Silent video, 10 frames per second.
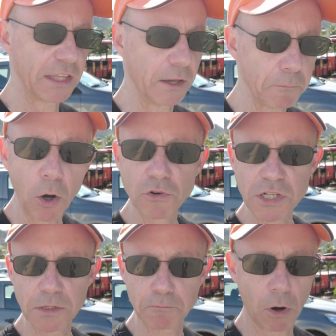the
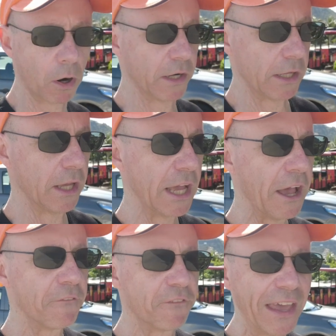opposing party
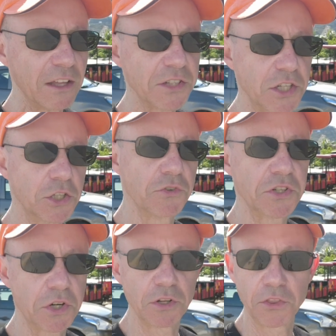fails to do
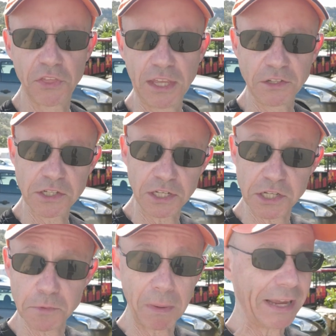certain things
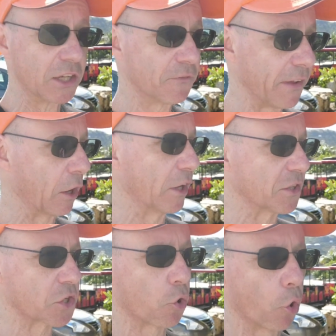despite
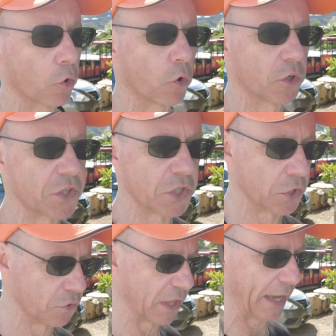various court orders to
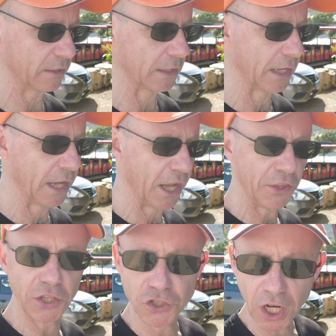do that,
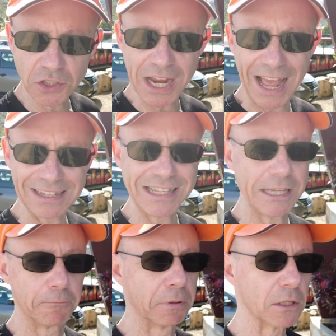the judge has the
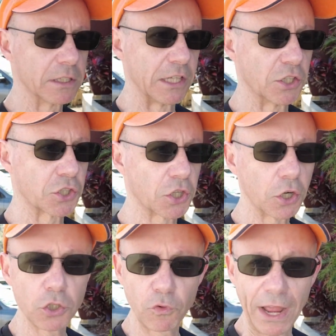ability to
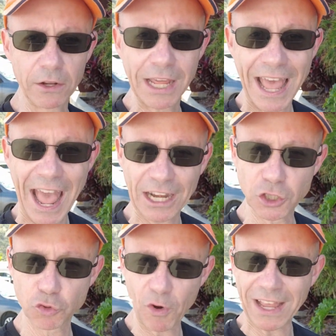turn around and
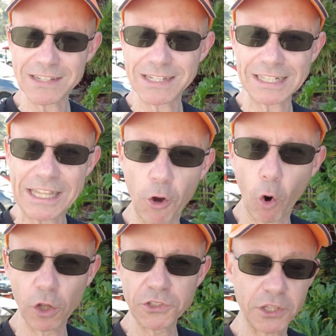drastically
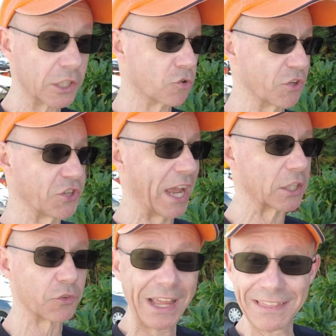alter the
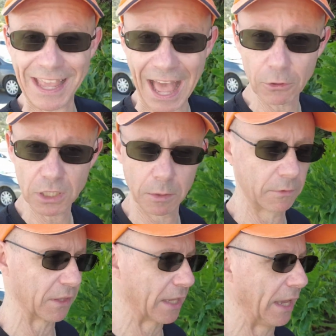trajectory and the outcome
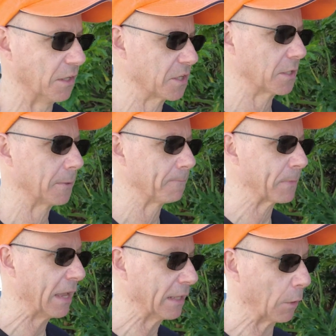of the case.
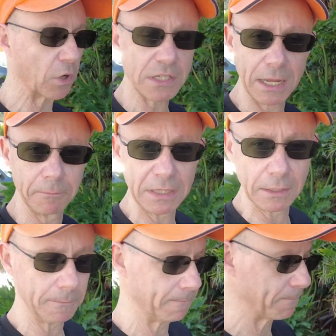Now, what does that mean?